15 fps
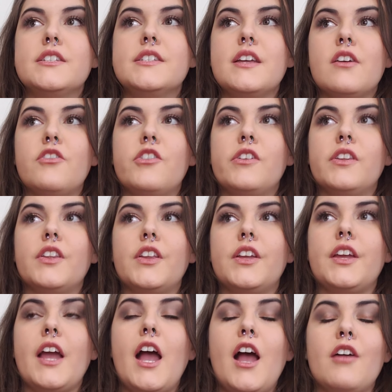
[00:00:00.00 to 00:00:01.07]

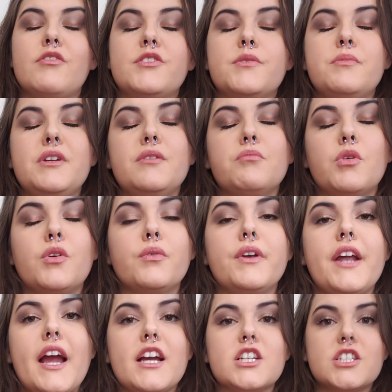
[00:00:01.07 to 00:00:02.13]
definitely have to be more
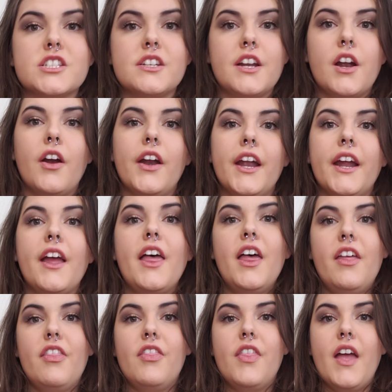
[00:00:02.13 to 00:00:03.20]
reactionary
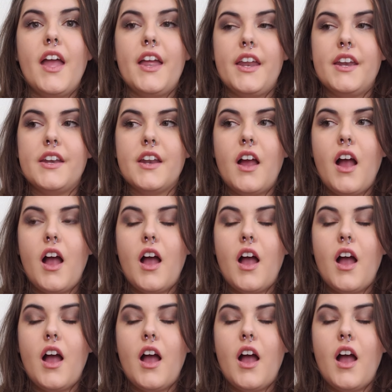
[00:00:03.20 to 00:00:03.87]
than